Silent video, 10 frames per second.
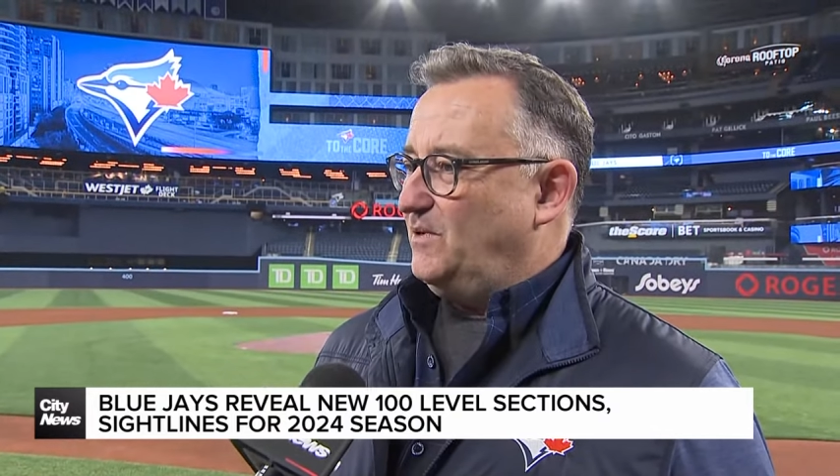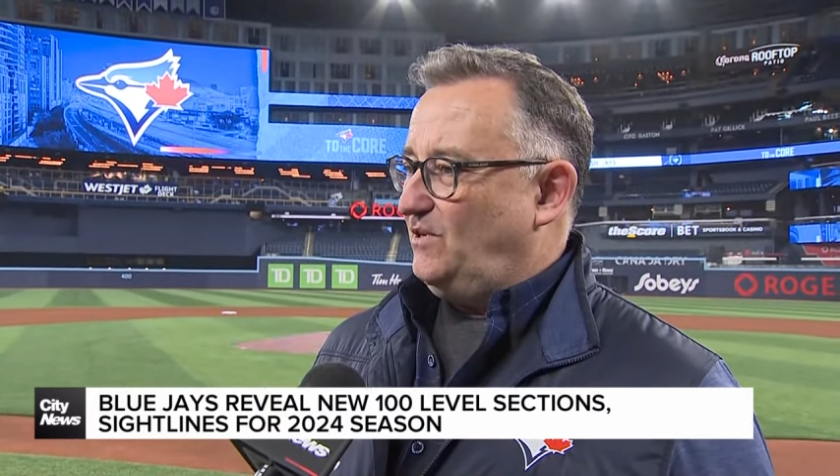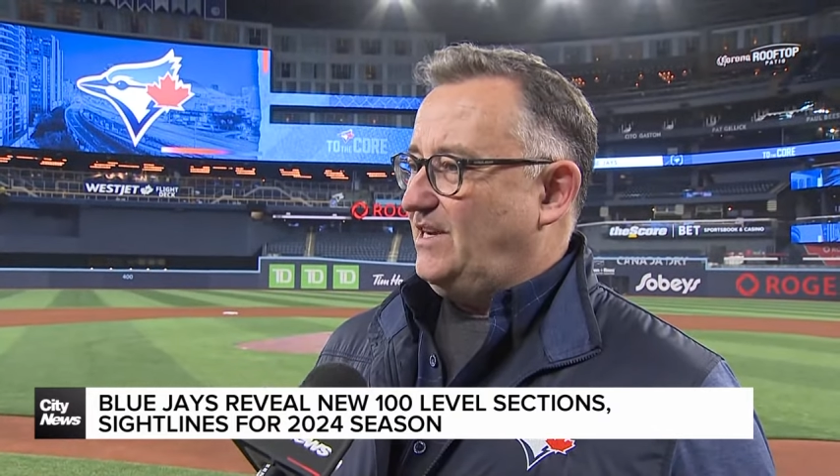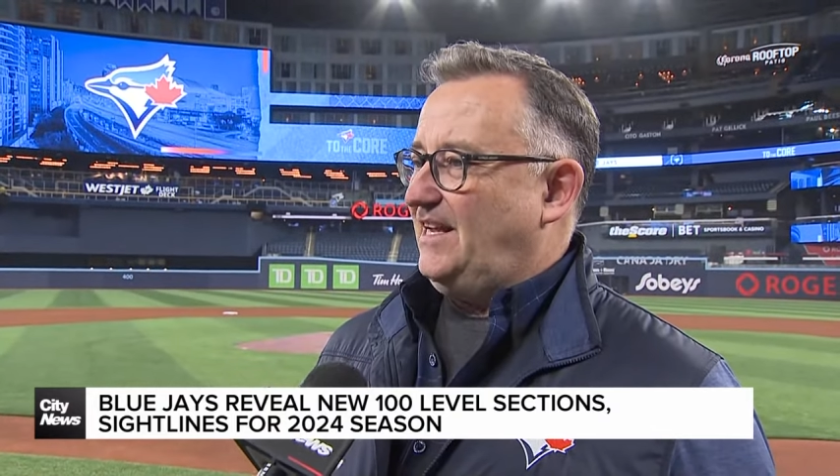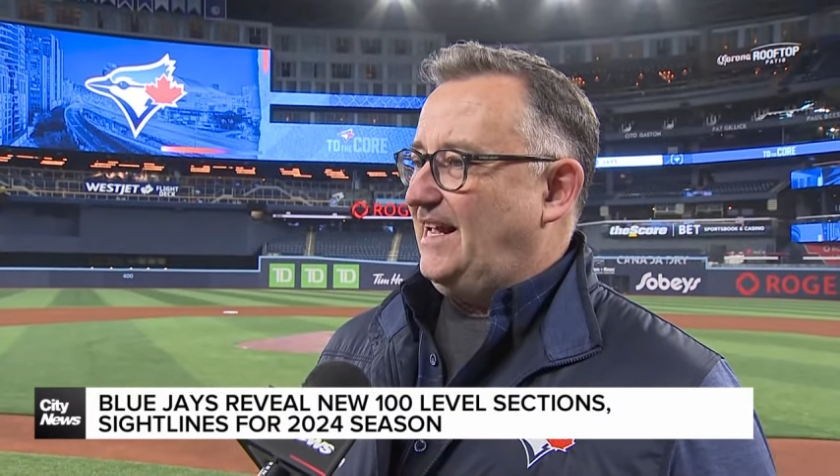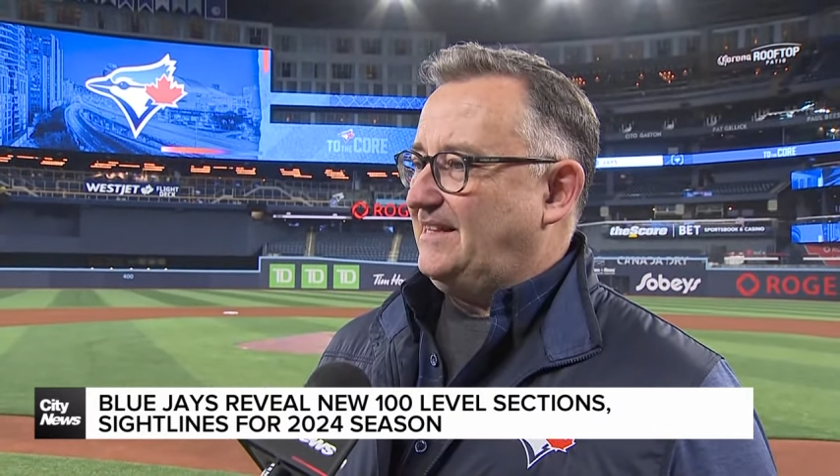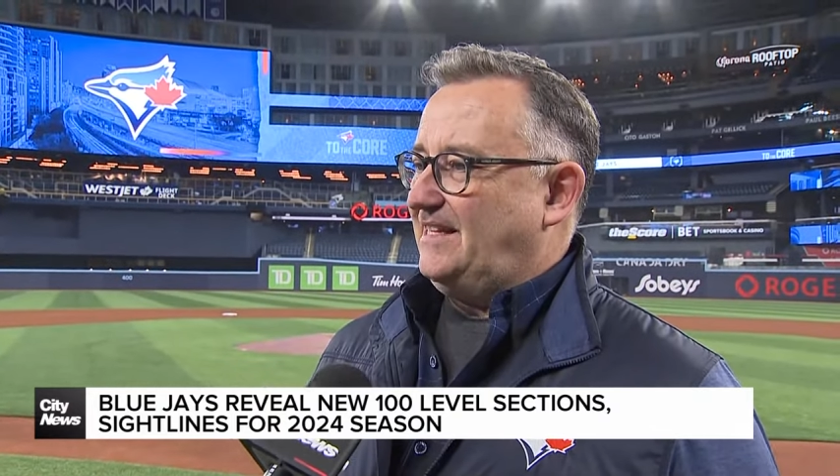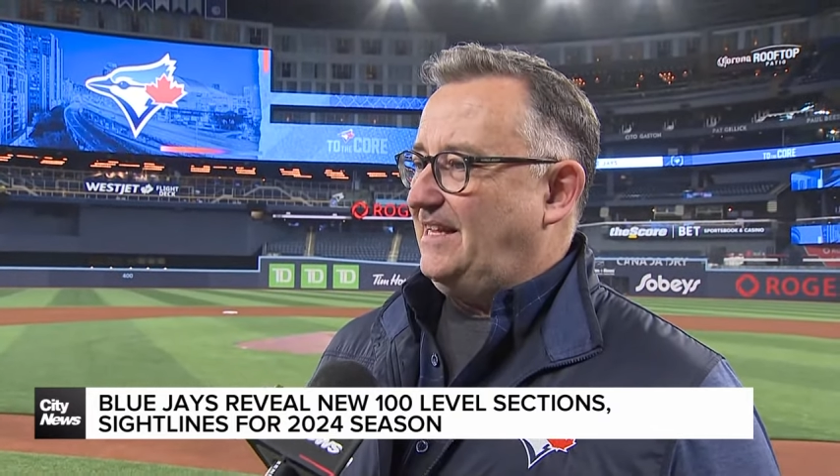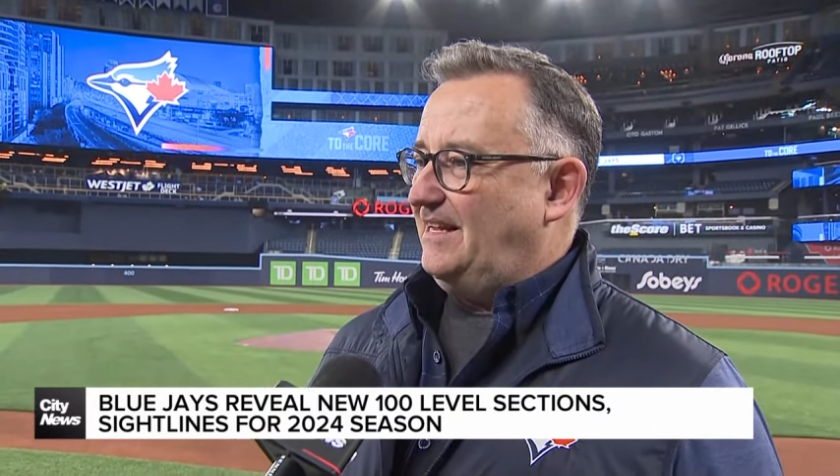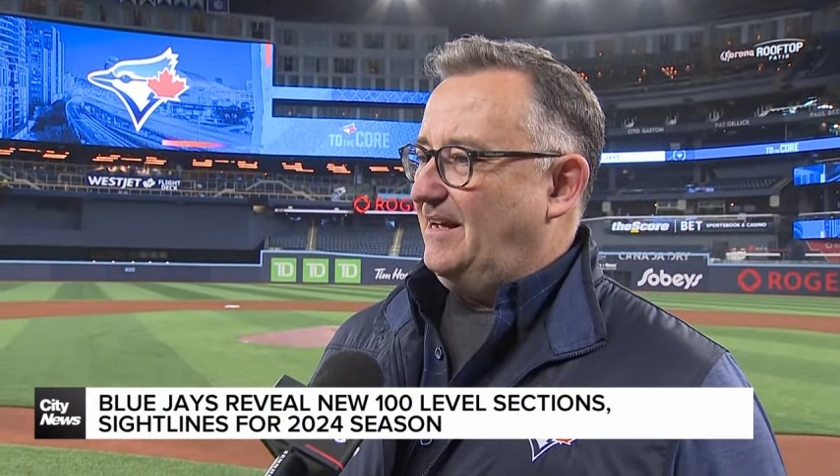We're looking at
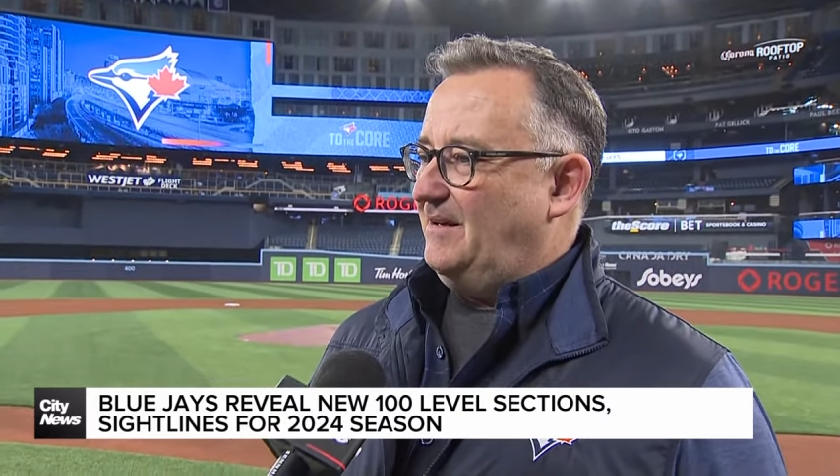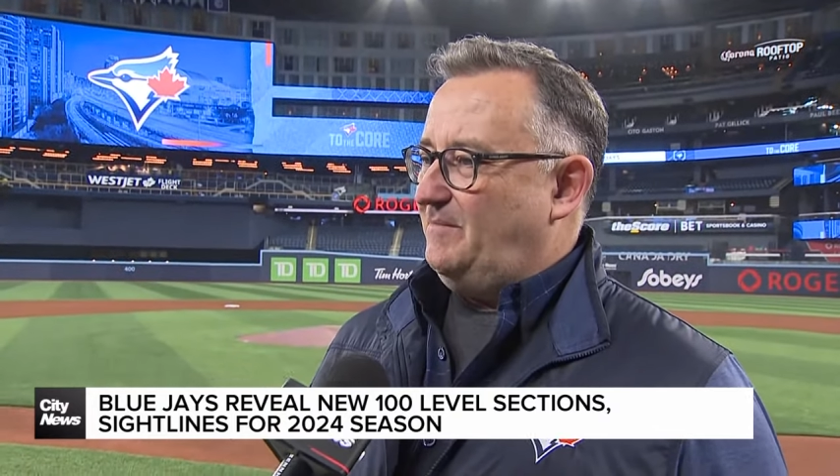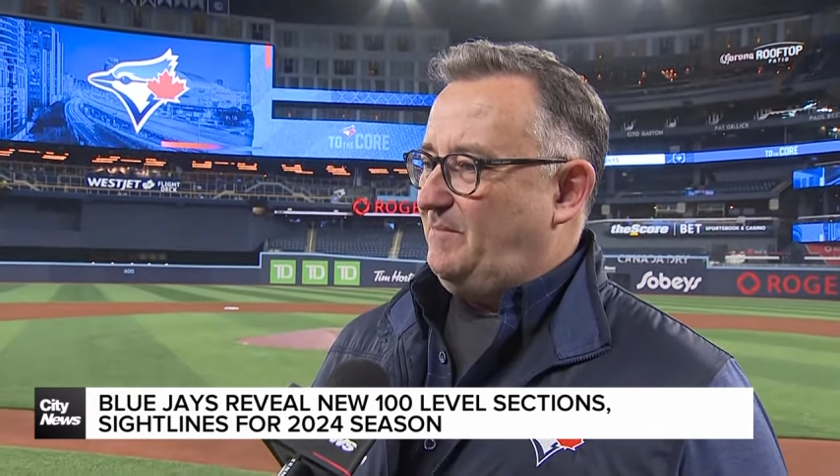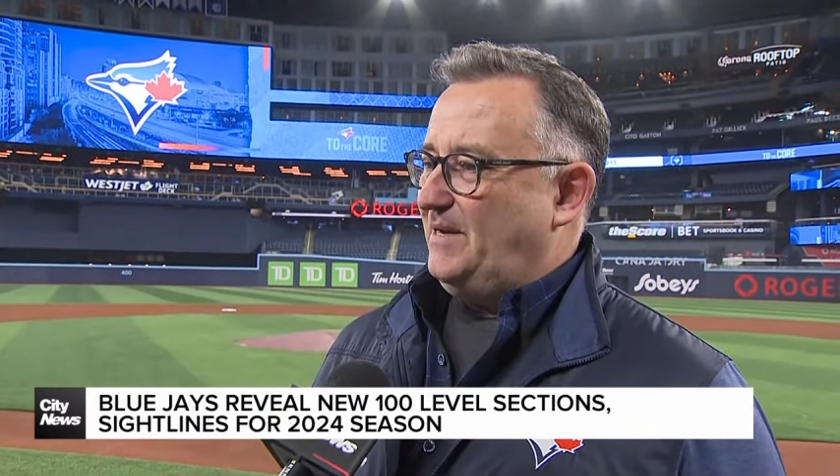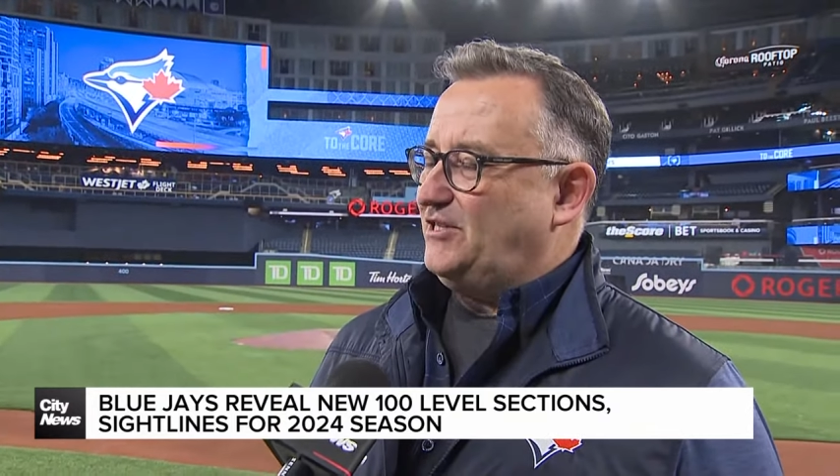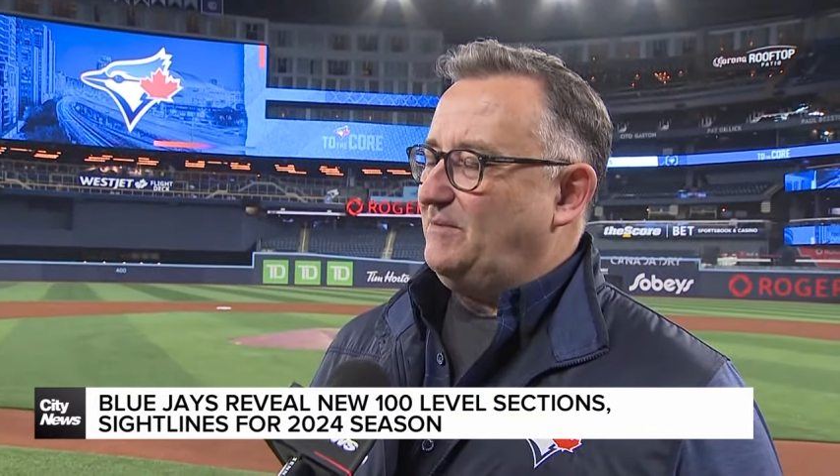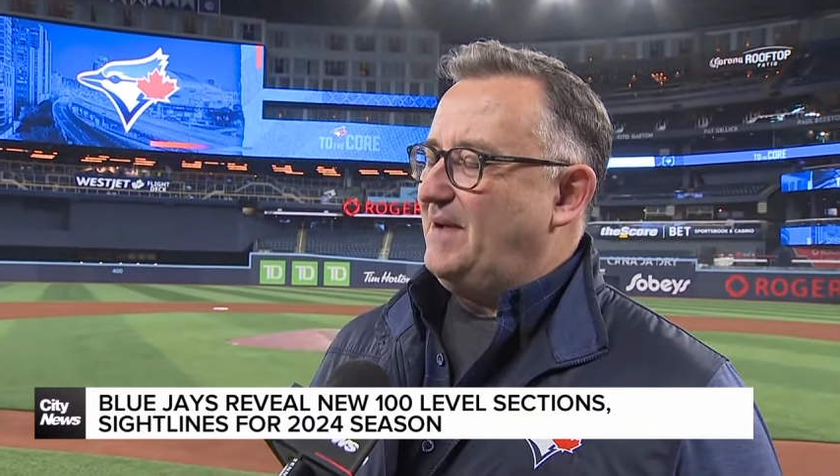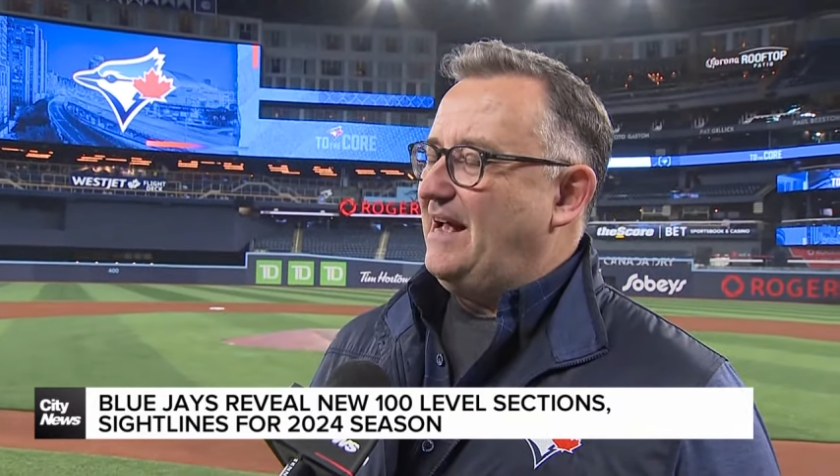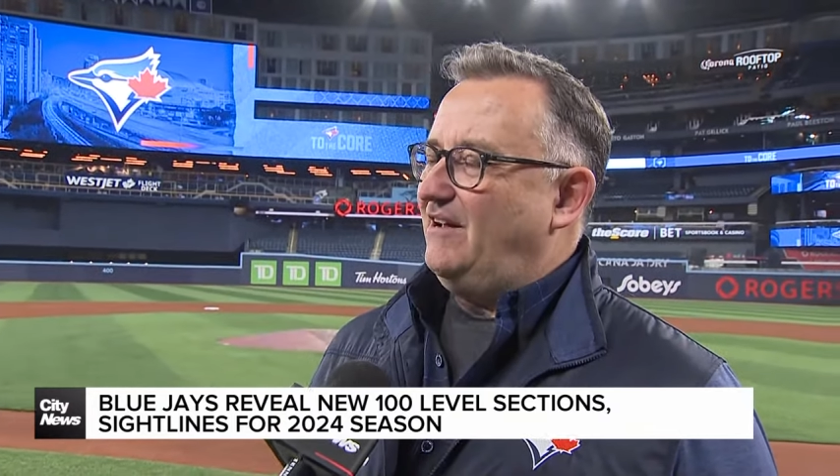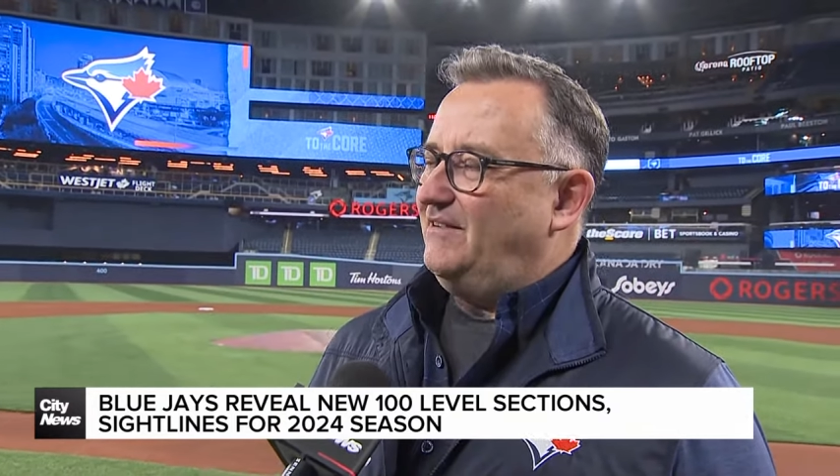the uh, pitching
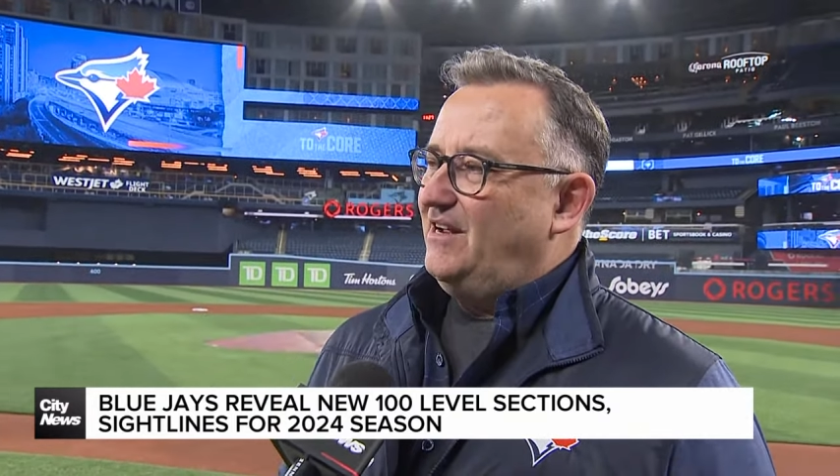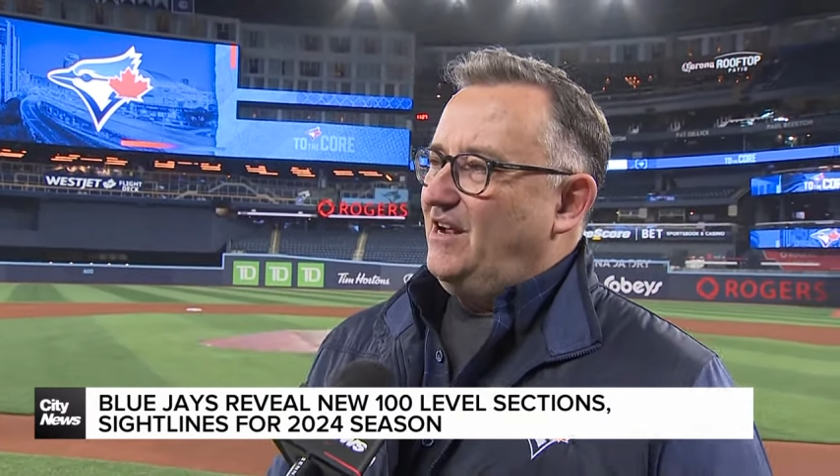mound,